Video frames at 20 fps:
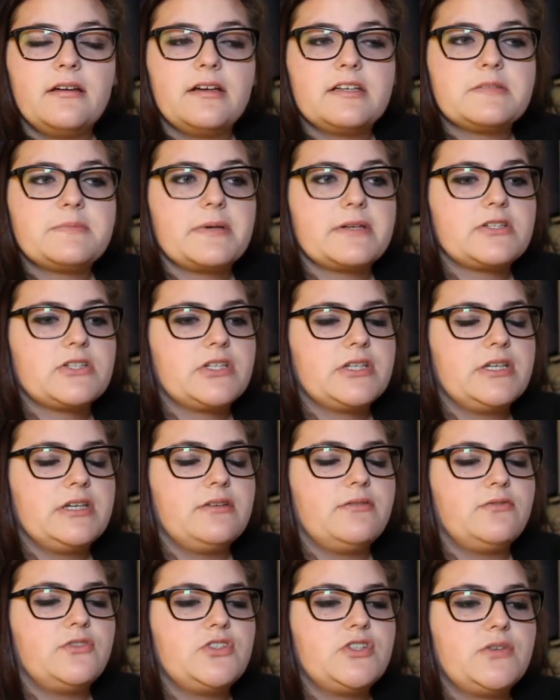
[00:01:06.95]

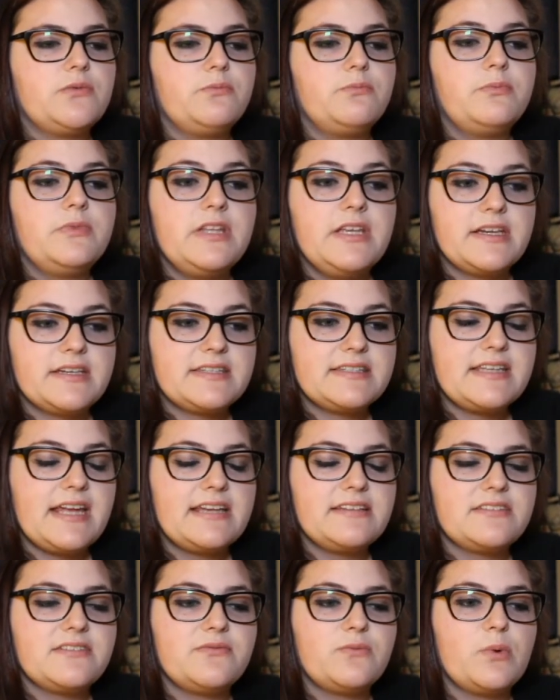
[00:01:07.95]
especially to the
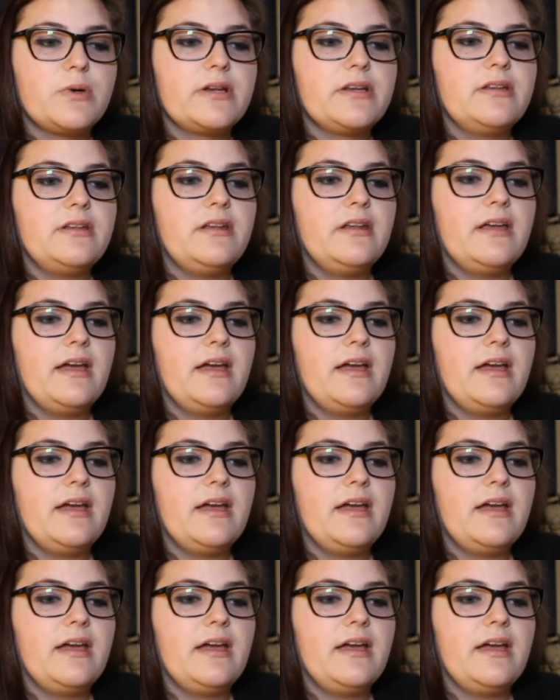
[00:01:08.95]
extent of what